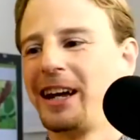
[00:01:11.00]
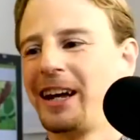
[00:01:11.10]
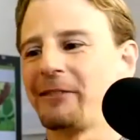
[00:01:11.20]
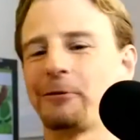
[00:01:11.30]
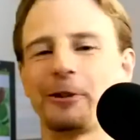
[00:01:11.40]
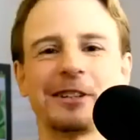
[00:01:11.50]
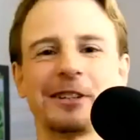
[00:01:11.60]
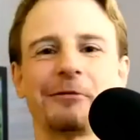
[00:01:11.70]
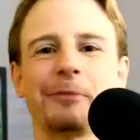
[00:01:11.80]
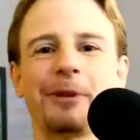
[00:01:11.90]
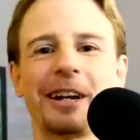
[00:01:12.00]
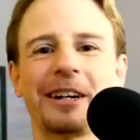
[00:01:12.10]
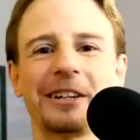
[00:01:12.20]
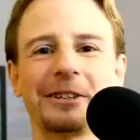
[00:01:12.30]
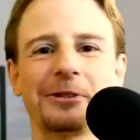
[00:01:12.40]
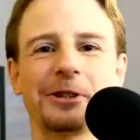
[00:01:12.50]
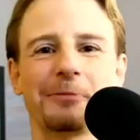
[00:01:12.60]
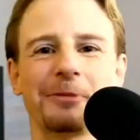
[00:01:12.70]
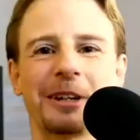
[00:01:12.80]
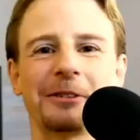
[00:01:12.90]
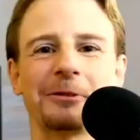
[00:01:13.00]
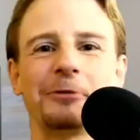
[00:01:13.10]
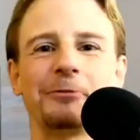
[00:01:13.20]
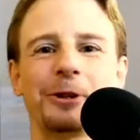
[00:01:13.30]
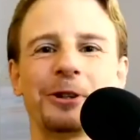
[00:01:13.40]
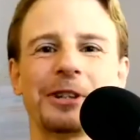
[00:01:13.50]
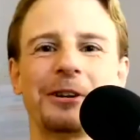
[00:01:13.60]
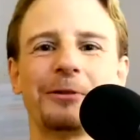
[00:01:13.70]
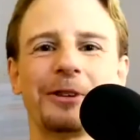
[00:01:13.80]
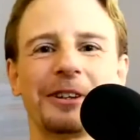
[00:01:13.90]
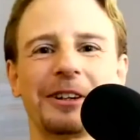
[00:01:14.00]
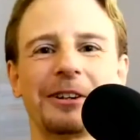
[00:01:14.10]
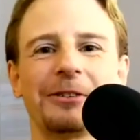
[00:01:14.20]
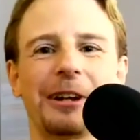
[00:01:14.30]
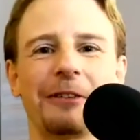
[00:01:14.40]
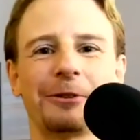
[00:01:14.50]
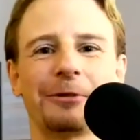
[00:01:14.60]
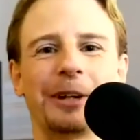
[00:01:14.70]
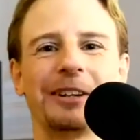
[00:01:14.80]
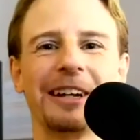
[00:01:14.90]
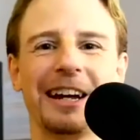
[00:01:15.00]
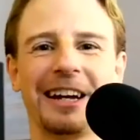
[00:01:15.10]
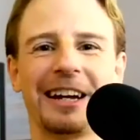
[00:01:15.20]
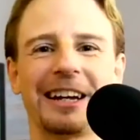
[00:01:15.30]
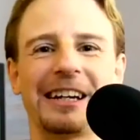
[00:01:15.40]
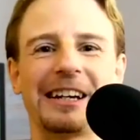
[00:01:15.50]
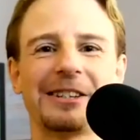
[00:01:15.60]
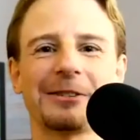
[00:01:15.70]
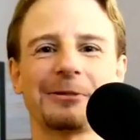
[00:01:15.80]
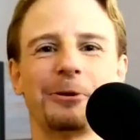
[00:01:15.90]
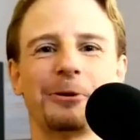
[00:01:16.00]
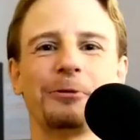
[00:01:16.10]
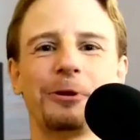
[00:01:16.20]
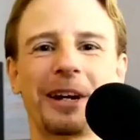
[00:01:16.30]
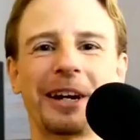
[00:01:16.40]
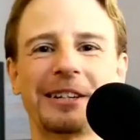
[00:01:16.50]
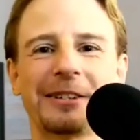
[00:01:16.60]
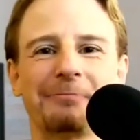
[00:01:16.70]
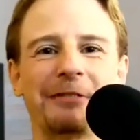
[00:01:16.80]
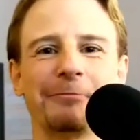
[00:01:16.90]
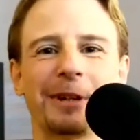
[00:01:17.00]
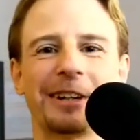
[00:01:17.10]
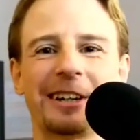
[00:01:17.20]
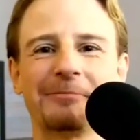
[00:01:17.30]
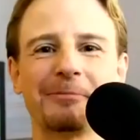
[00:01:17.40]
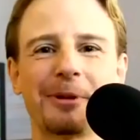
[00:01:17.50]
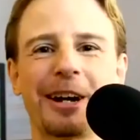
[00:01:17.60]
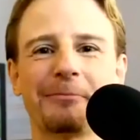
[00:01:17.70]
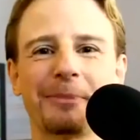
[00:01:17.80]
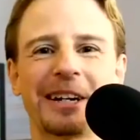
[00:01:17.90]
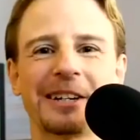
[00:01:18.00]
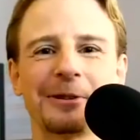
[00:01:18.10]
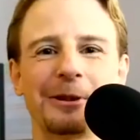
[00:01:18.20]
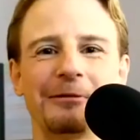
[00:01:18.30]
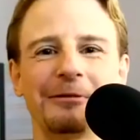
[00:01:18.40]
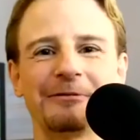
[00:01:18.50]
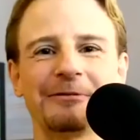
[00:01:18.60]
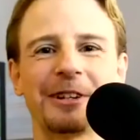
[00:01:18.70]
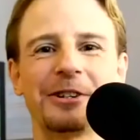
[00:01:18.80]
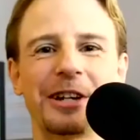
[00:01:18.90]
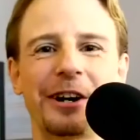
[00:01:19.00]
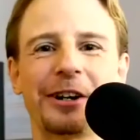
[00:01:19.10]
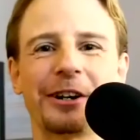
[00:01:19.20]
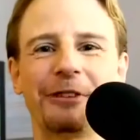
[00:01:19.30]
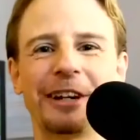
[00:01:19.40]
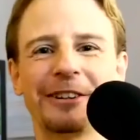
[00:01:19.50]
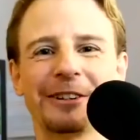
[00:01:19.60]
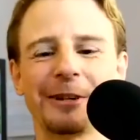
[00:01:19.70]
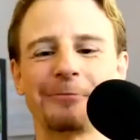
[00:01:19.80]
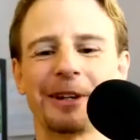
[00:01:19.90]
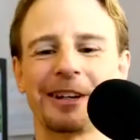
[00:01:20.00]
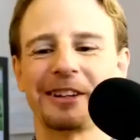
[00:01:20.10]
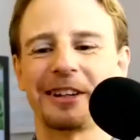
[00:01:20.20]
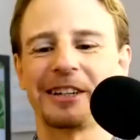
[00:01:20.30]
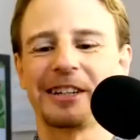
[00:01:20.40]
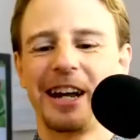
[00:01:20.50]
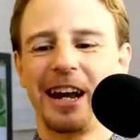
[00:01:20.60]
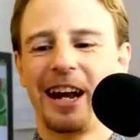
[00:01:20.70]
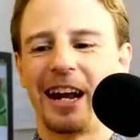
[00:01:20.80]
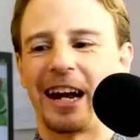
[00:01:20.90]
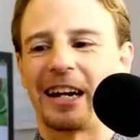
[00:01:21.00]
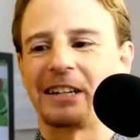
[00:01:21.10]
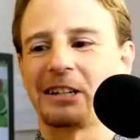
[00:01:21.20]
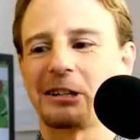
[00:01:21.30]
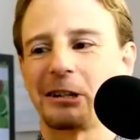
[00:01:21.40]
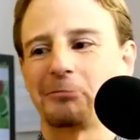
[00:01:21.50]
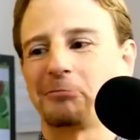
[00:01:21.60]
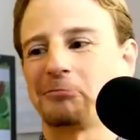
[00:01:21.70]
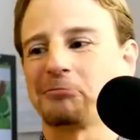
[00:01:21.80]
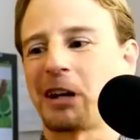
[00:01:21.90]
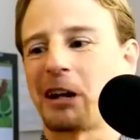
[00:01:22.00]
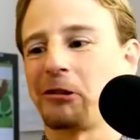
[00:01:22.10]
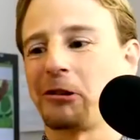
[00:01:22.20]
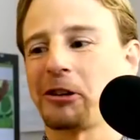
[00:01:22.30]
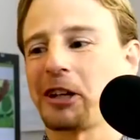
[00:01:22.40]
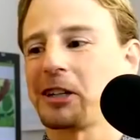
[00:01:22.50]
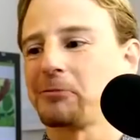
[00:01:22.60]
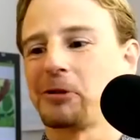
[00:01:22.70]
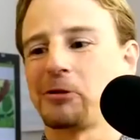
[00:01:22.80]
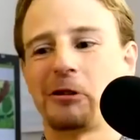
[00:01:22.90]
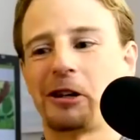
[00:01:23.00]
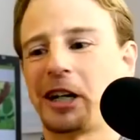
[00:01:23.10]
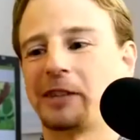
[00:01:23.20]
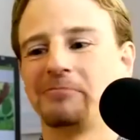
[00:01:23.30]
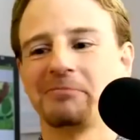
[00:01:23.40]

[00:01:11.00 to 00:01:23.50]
if you want to save the planet and do something good for yourself, then you know you have to be at least whole food based, even better plant based, or even vegetarian or vegan or something like that. And um, I followed that. It was very